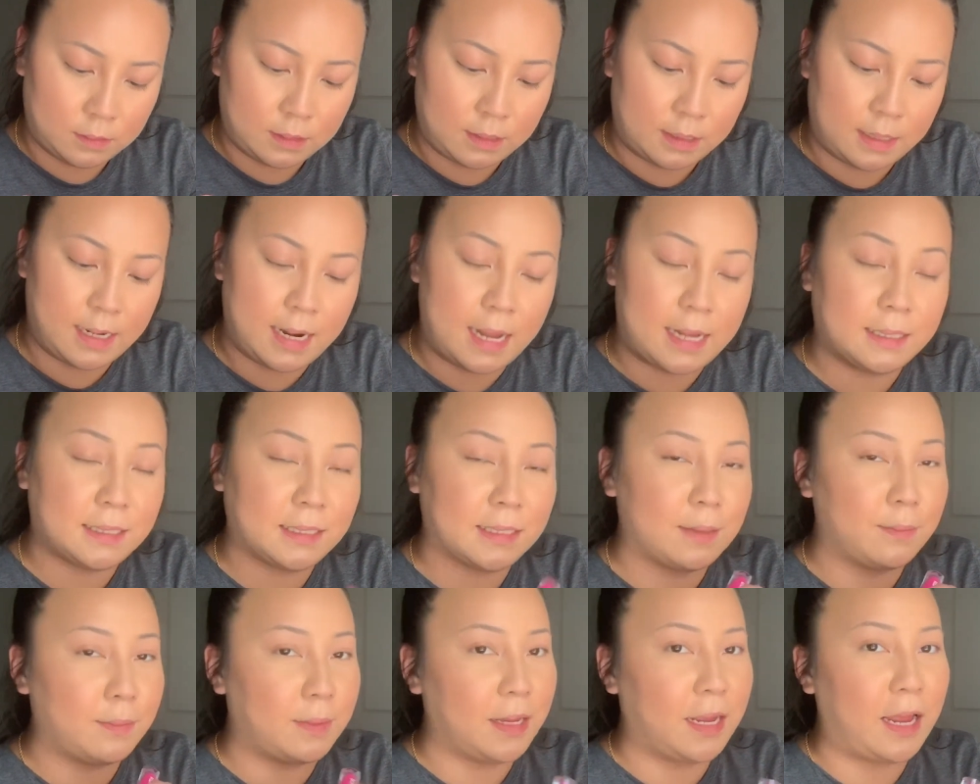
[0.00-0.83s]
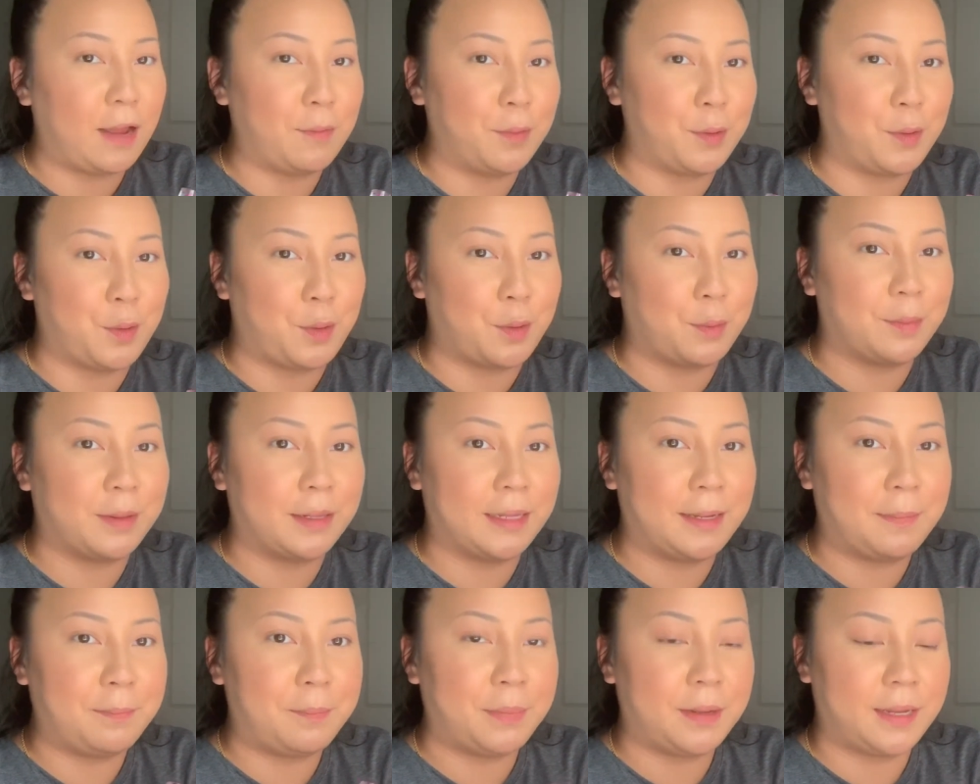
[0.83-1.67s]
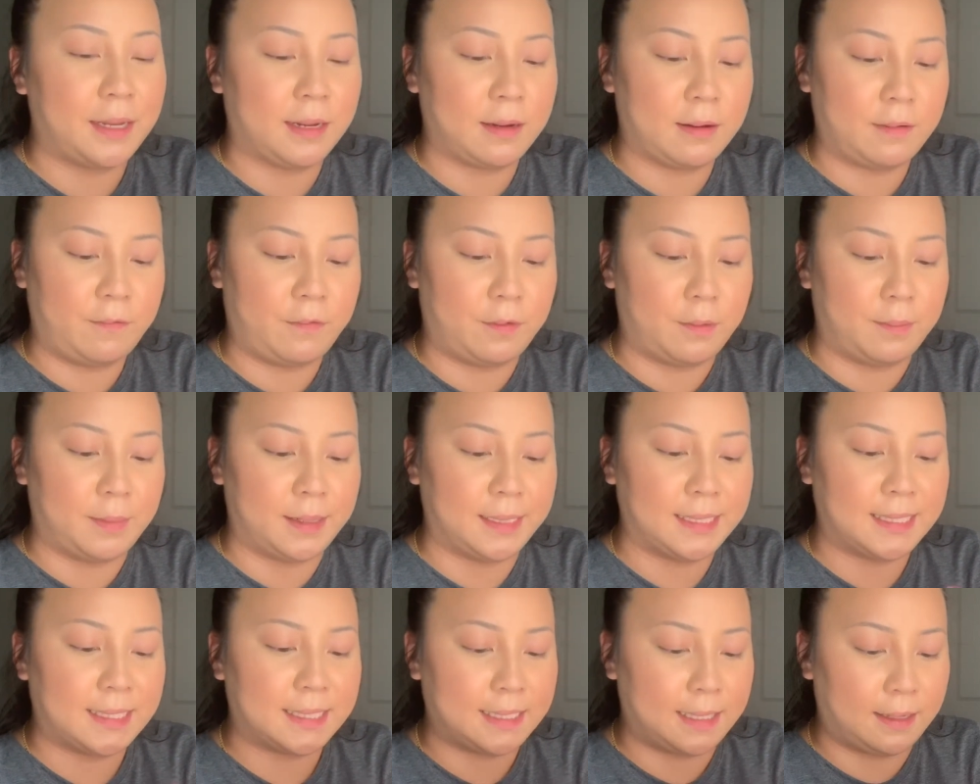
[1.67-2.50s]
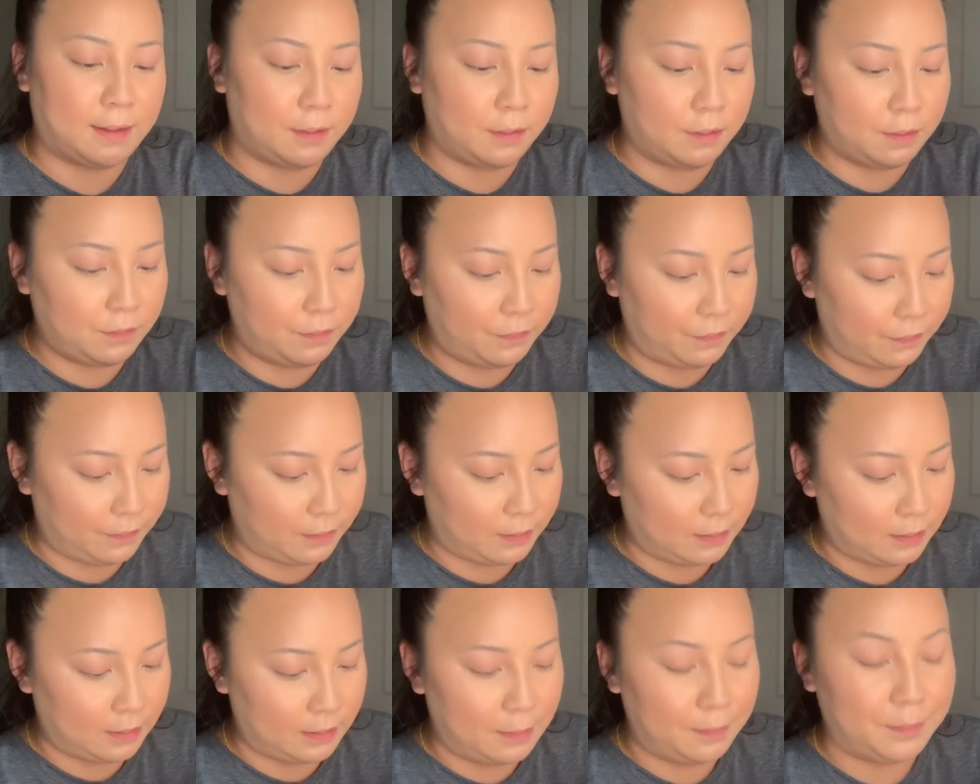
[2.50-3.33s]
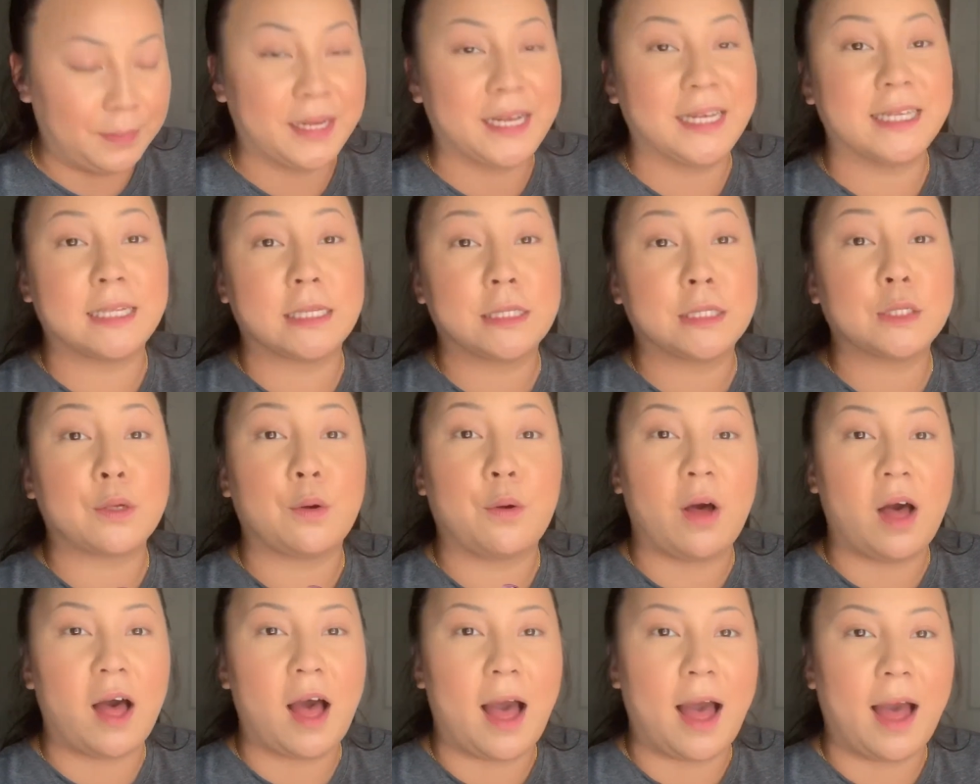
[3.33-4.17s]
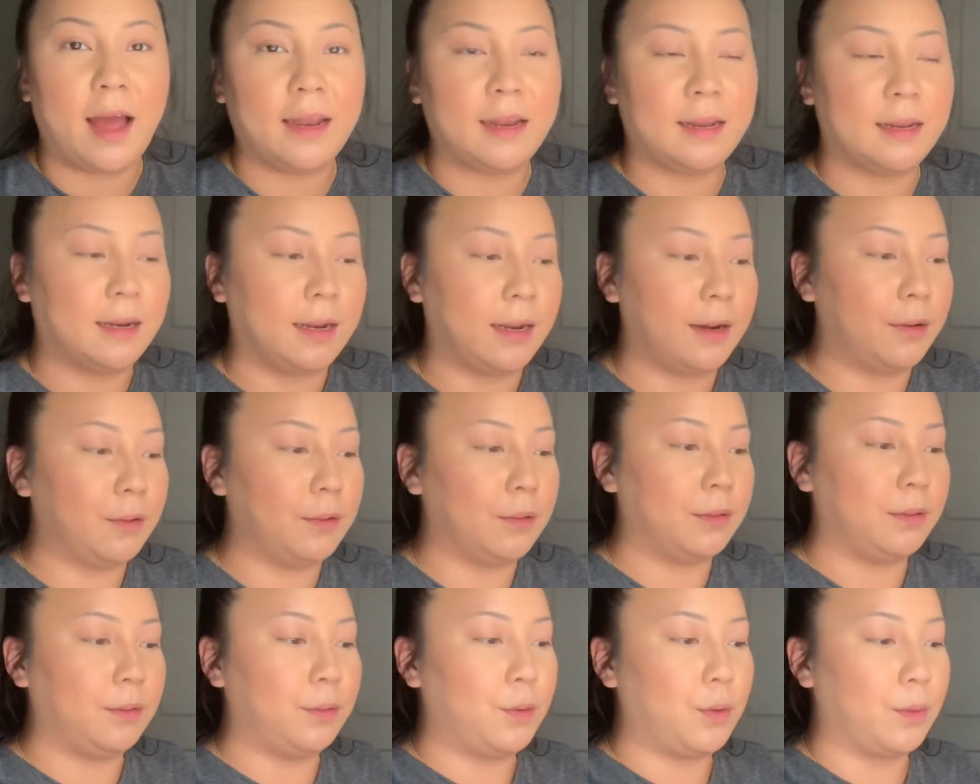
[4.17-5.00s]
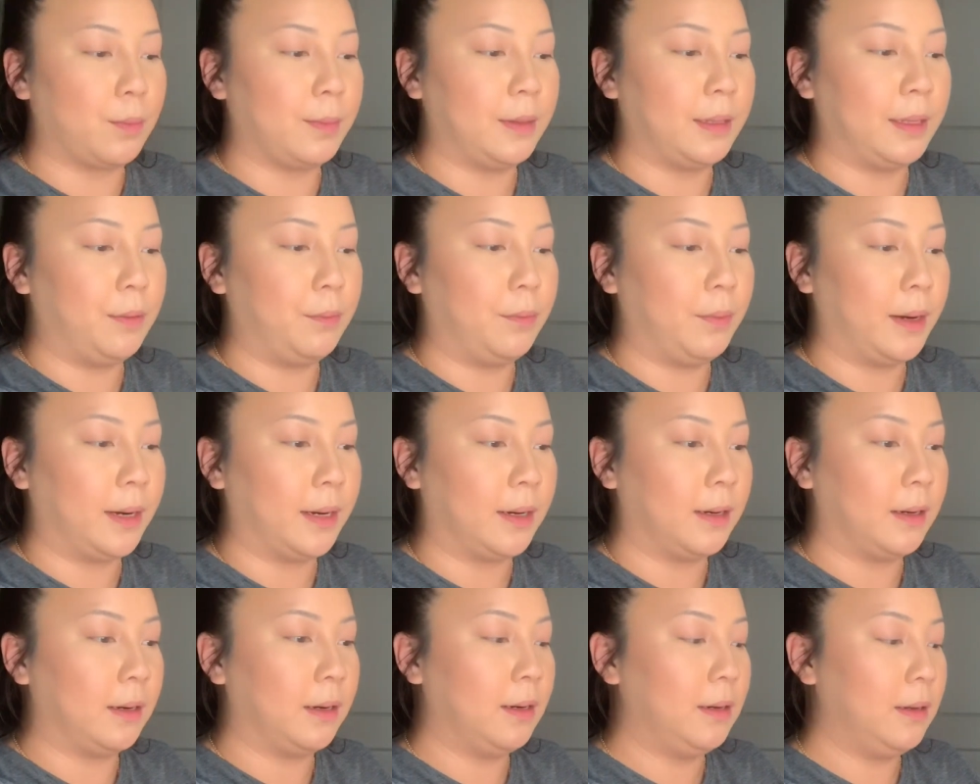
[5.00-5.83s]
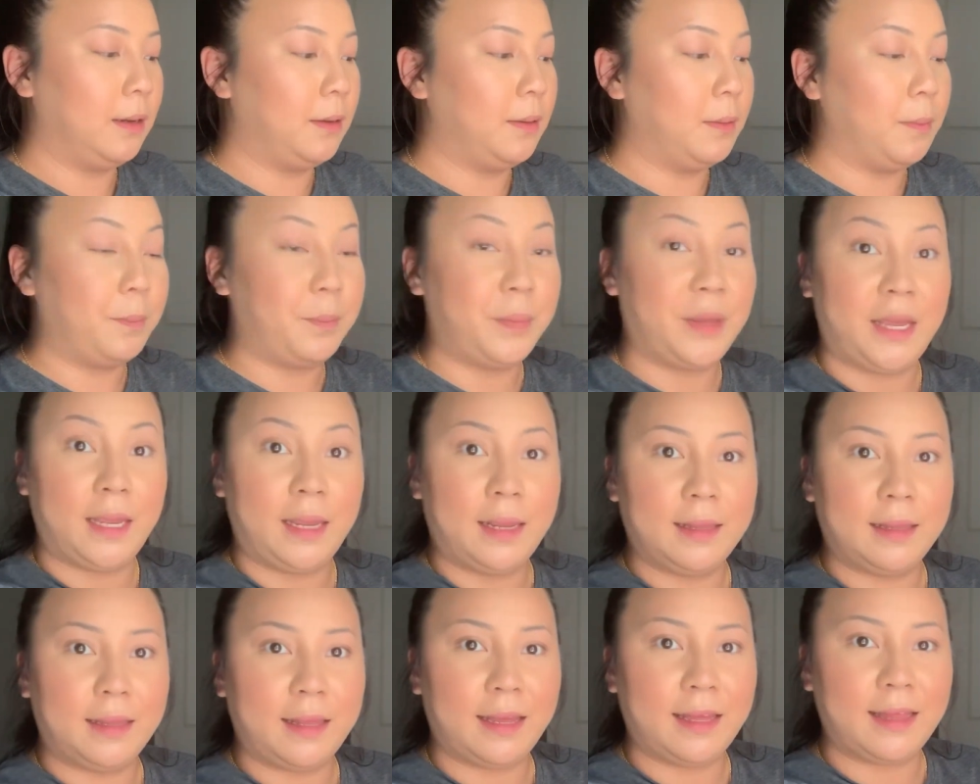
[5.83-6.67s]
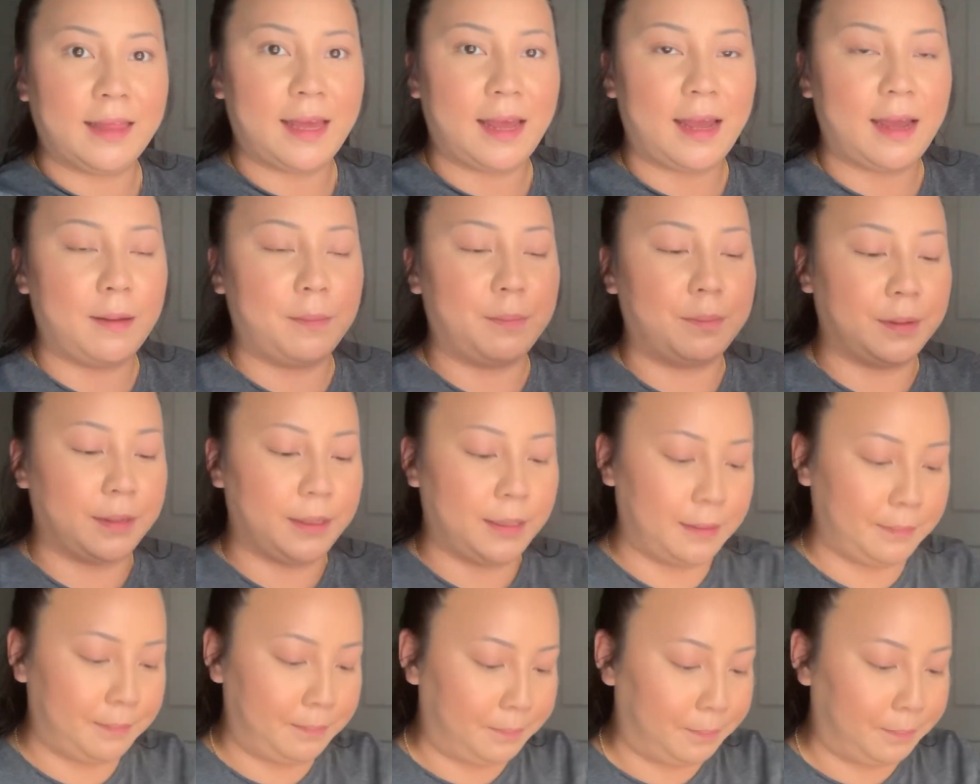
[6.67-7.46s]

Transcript: Not something I would normally pick for myself because it's so hot and I don't normally wear pink like that, but